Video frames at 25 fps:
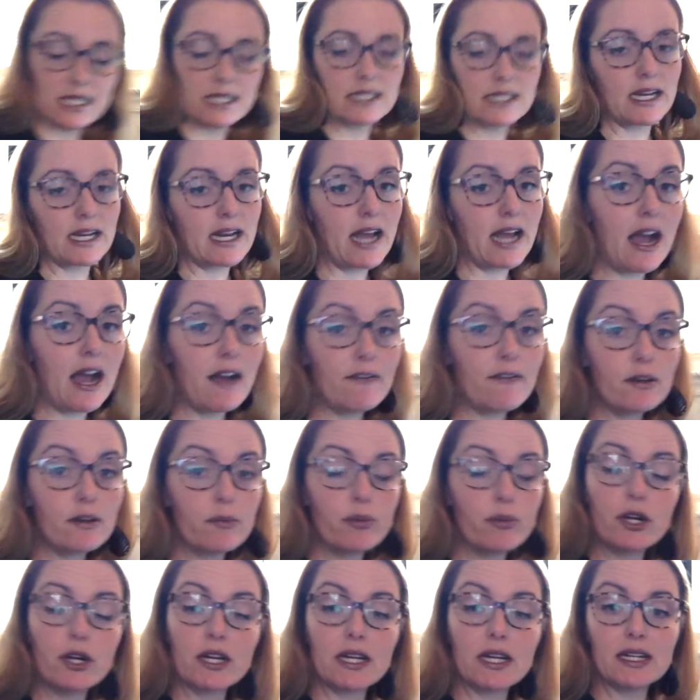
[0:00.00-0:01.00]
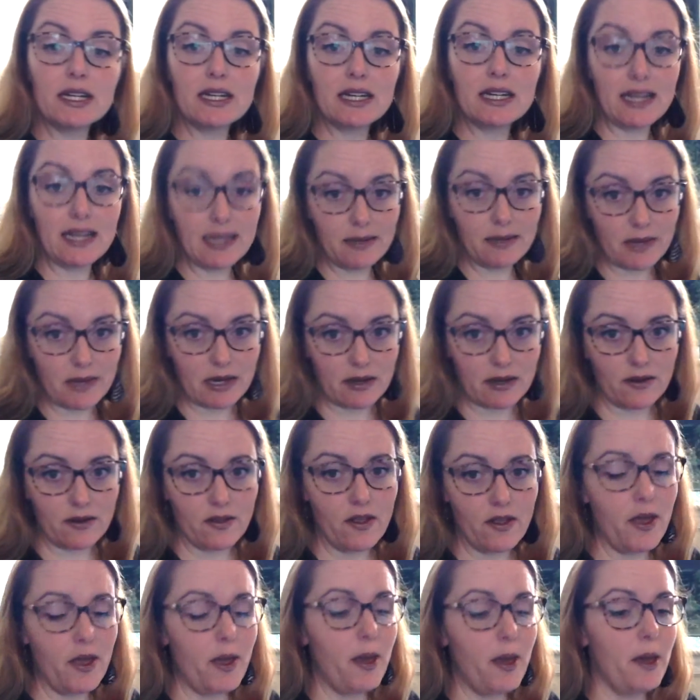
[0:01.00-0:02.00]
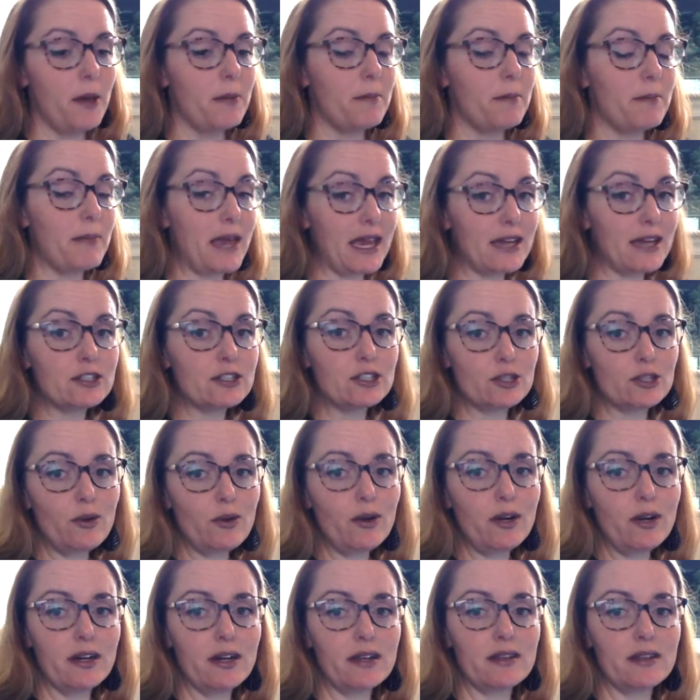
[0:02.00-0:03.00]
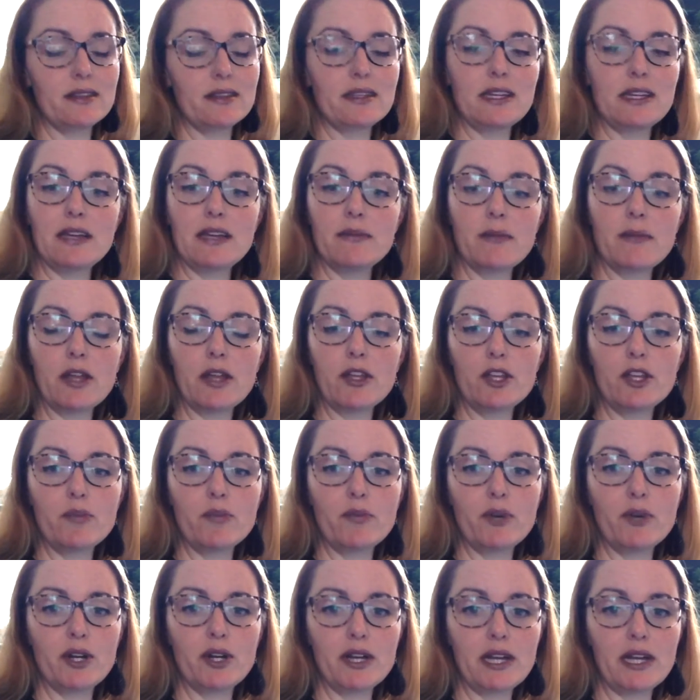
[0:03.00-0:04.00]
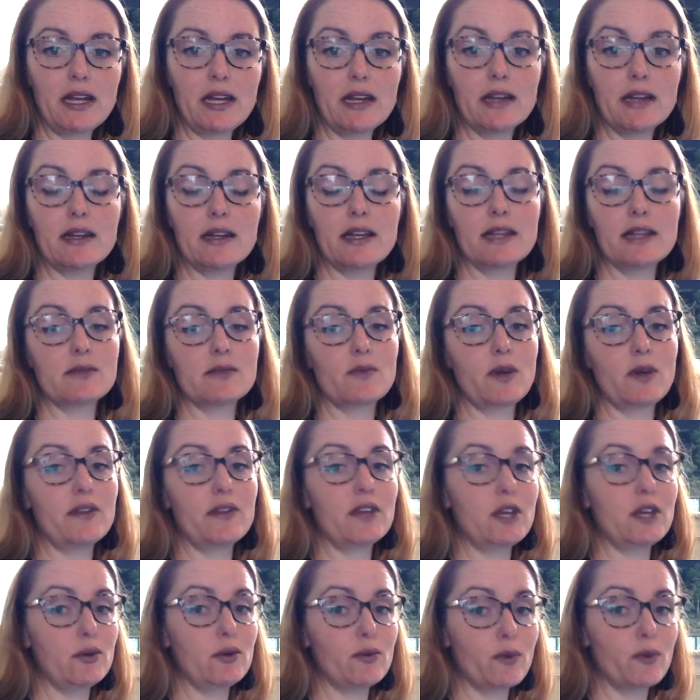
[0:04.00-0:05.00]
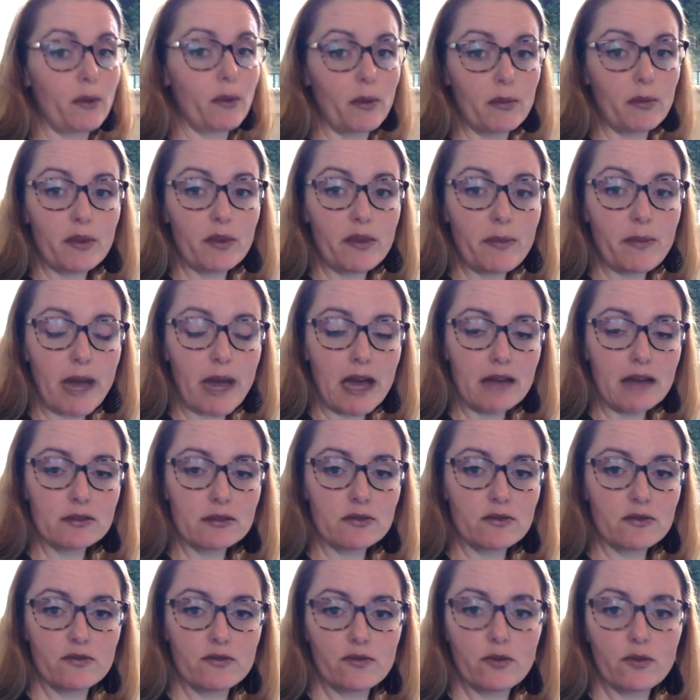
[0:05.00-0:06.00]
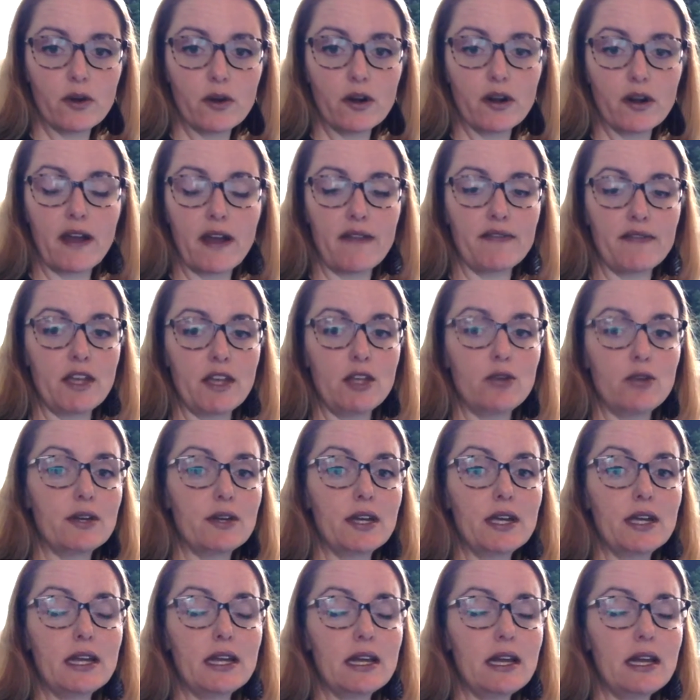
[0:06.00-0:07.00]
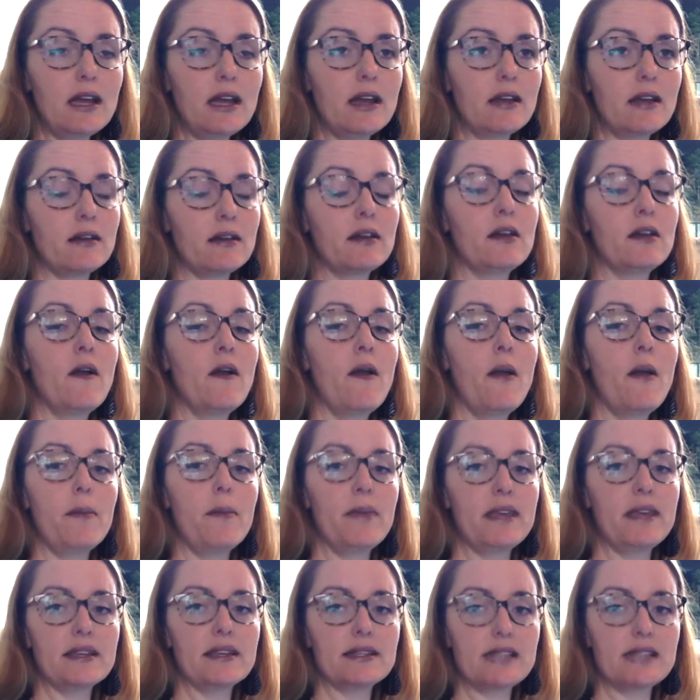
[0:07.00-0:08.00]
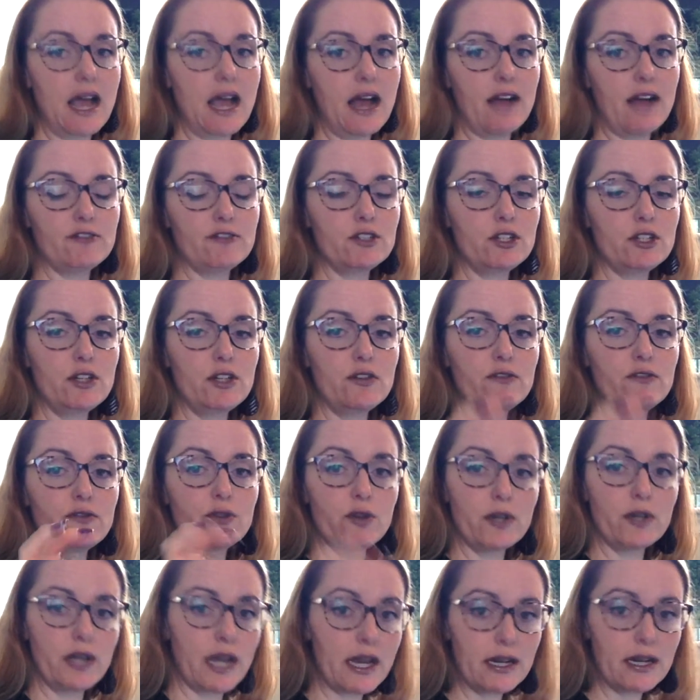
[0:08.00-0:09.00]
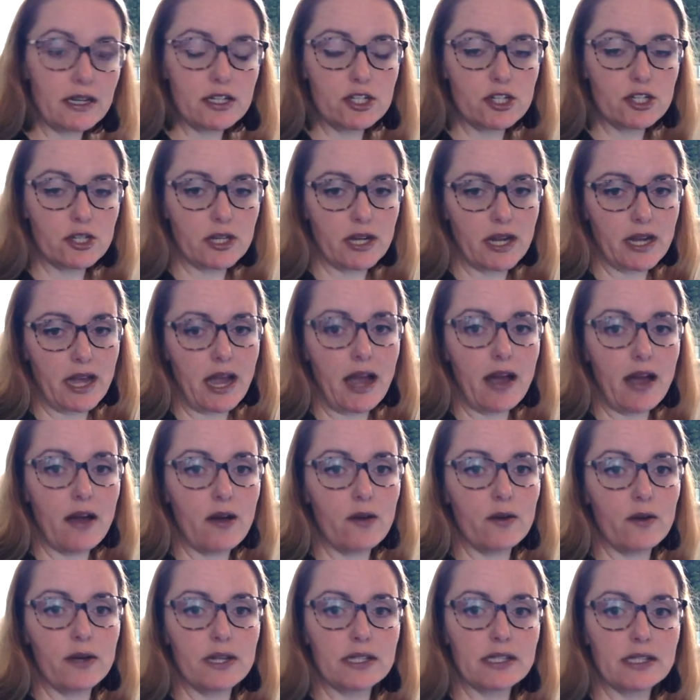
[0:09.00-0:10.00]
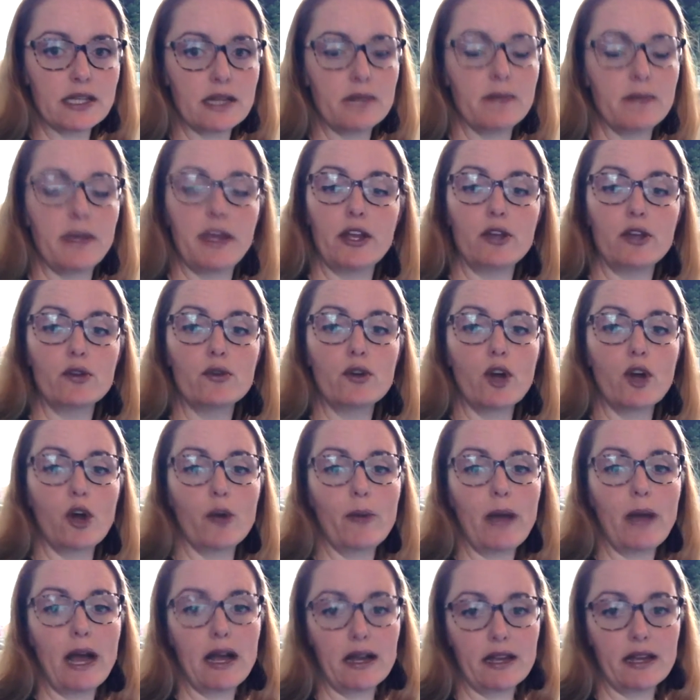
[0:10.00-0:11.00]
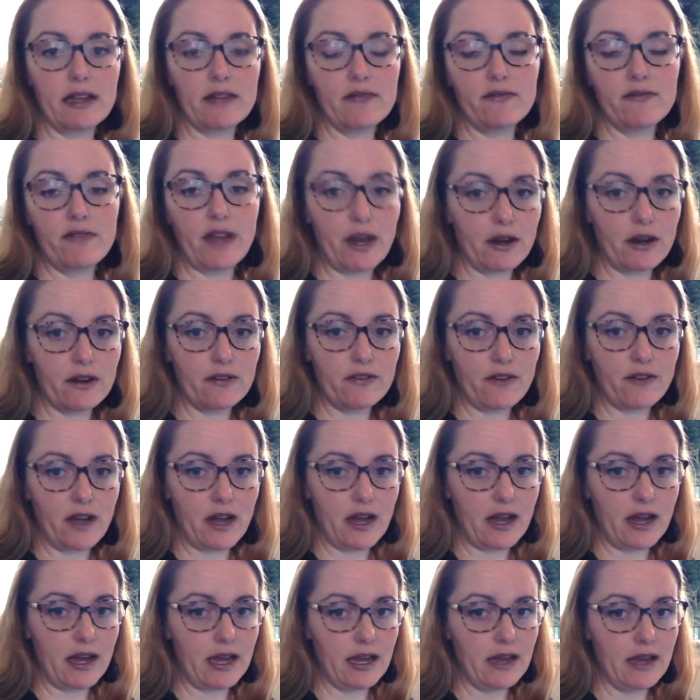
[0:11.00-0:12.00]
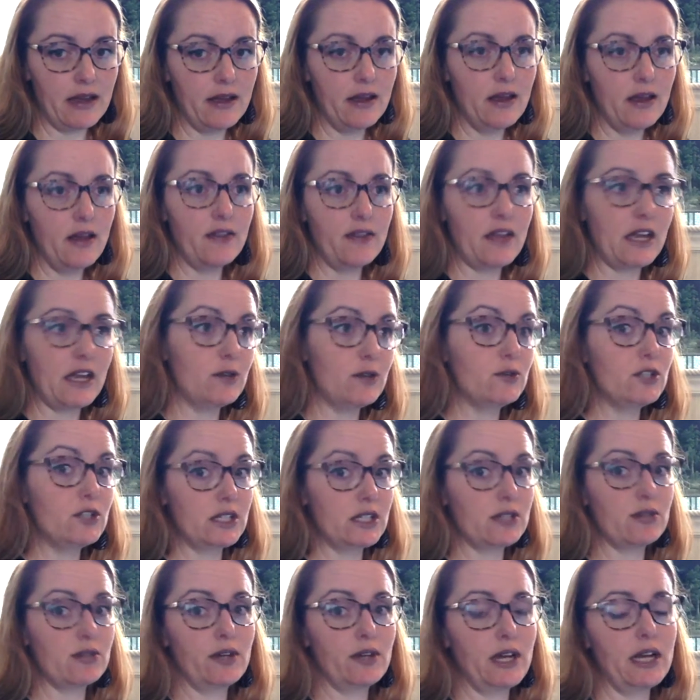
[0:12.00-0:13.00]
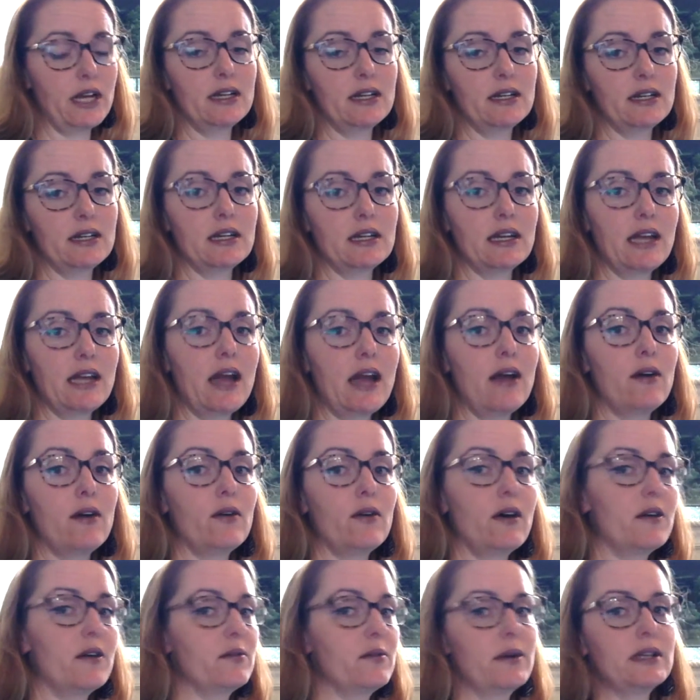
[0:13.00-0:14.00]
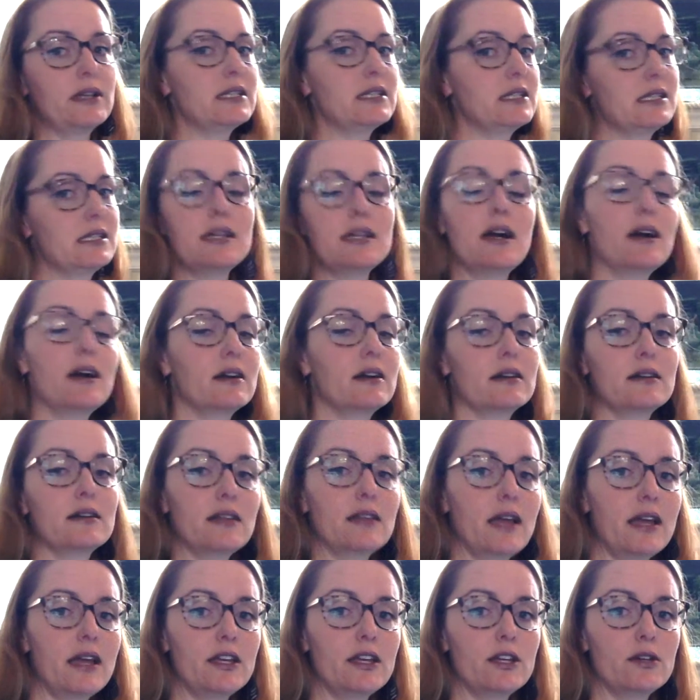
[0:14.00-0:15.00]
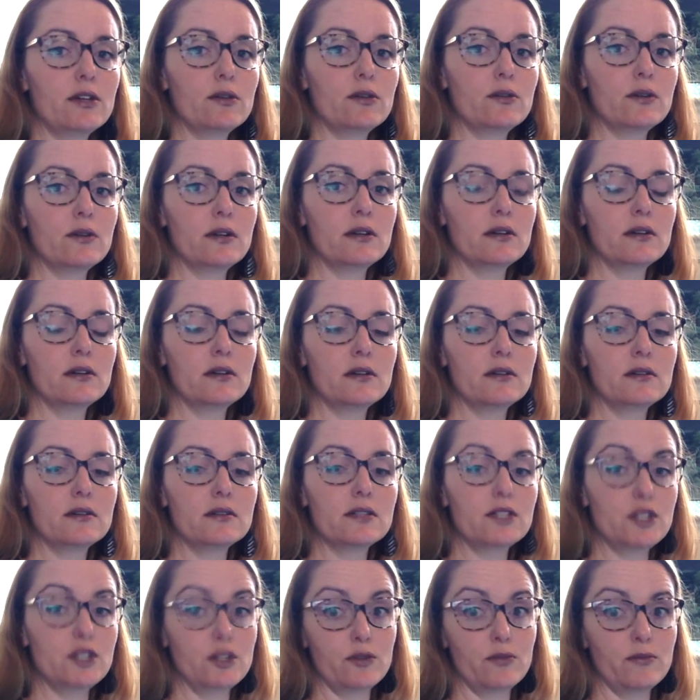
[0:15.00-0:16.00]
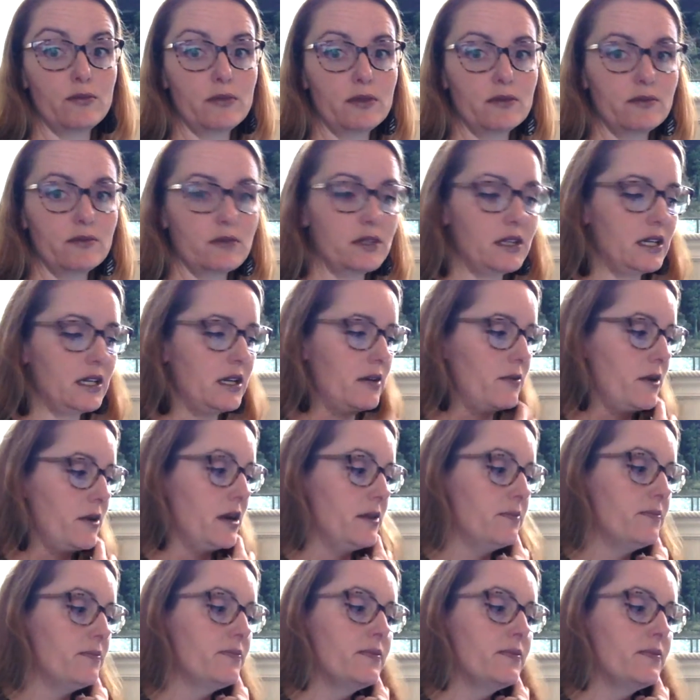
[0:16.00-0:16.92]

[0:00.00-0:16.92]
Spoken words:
It's going to have you put in an email. Make sure that the email you put in is one that you remember the password for and that you can get in, because after you've created your account, it's going to make you go back and verify that you just created an account. Otherwise, it's not going to let you Zoom with anyone.